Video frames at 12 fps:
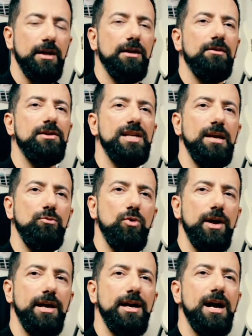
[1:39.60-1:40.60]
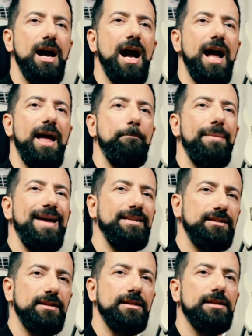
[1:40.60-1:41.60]
the same way a
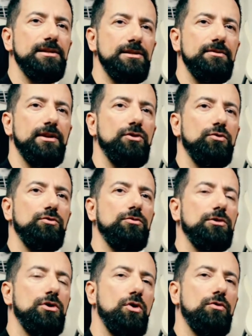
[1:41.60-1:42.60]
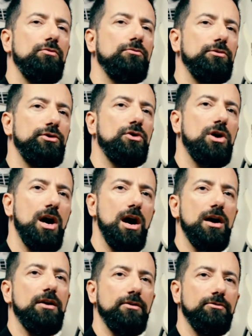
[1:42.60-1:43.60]
maintenance that you would go your
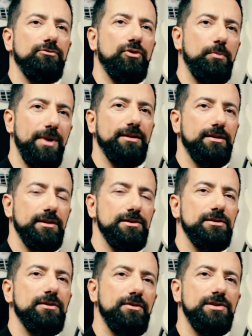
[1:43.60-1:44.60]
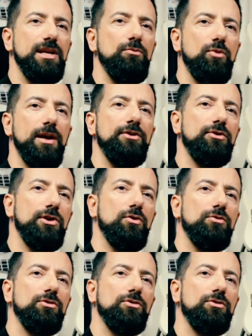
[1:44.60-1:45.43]
car for maintenance, the same way you go